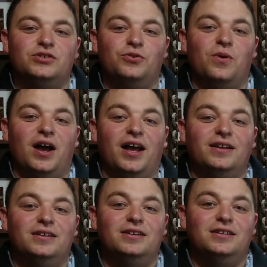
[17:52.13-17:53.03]
to
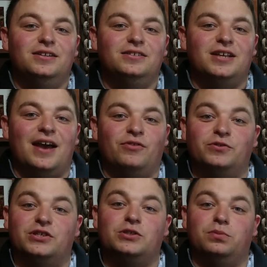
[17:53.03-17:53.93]
have
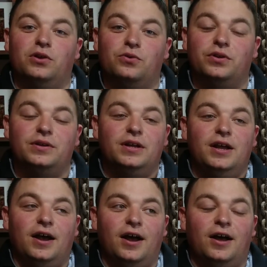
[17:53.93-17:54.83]
those explode.
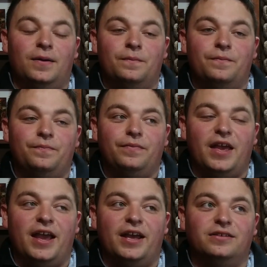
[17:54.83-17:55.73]

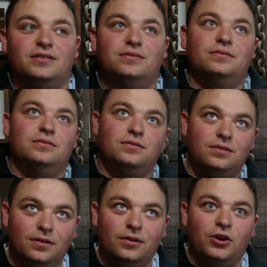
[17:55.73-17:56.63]
And
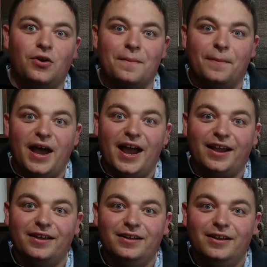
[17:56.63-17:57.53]
going
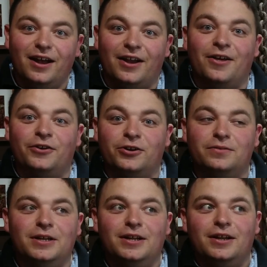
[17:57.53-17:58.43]
back,
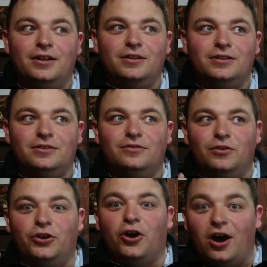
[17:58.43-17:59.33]
another
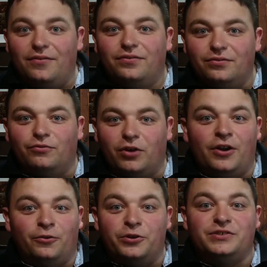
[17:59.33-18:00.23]

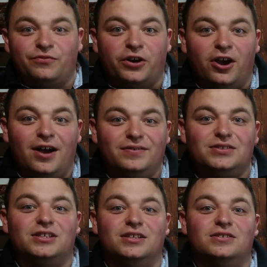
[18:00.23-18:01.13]
reason for
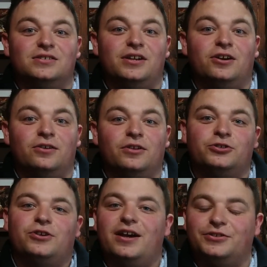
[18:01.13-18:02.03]
Goths is their
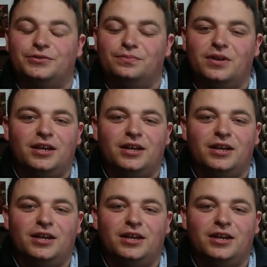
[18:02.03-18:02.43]
stratagem. I